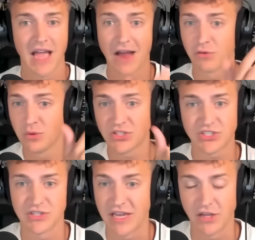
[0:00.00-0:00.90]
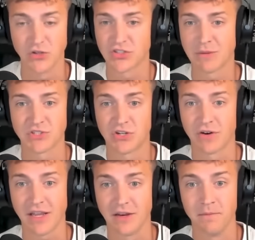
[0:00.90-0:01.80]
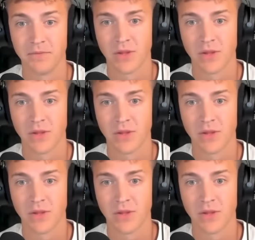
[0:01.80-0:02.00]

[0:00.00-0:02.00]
Everyone's username was green.